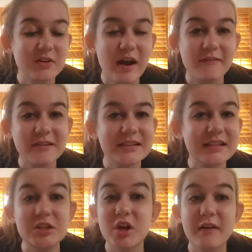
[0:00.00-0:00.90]
graphic
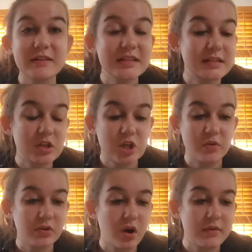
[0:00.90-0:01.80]
tees in
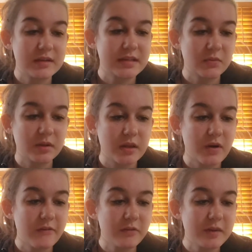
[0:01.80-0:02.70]
general always sell really
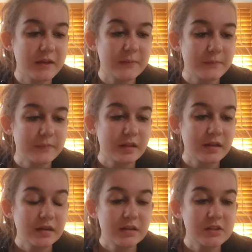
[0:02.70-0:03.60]
well for me.
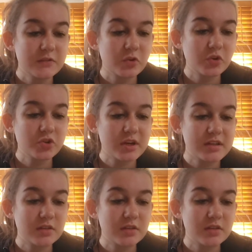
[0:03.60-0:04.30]
This floral dress